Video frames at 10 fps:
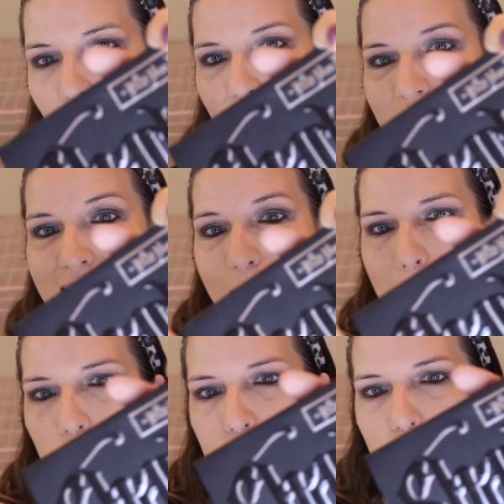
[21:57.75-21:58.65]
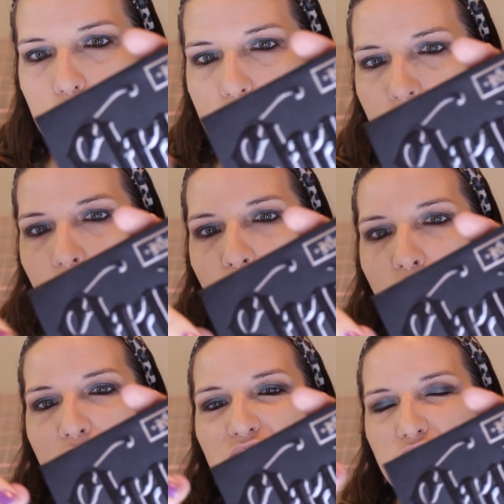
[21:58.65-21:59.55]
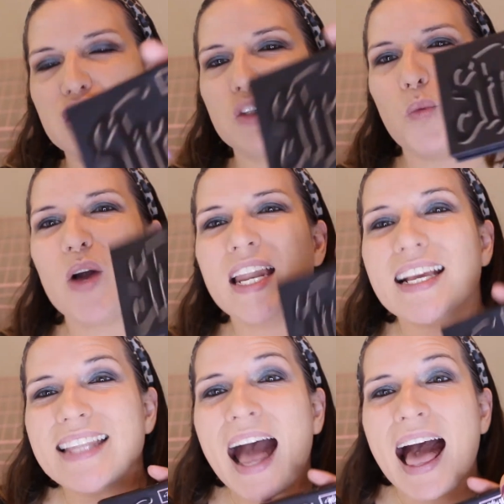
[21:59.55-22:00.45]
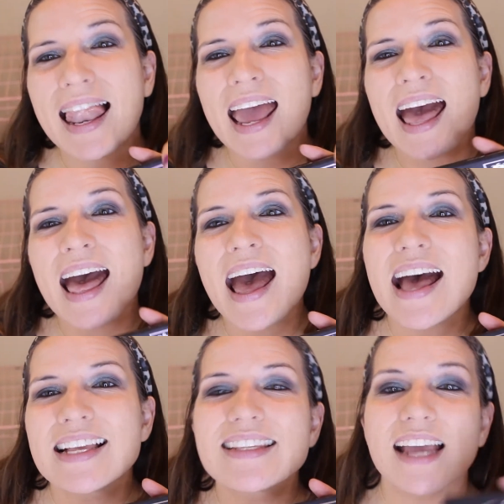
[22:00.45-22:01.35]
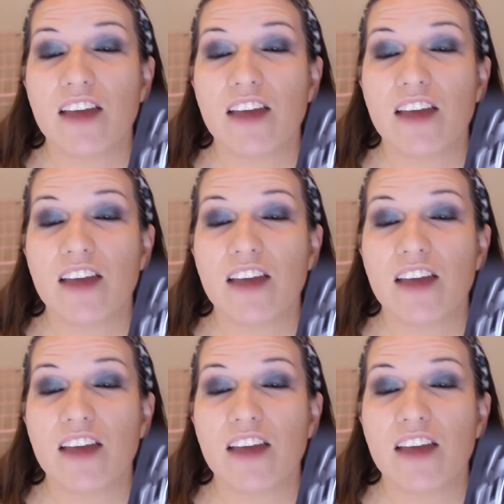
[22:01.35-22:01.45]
Got this at Marshall's for $20.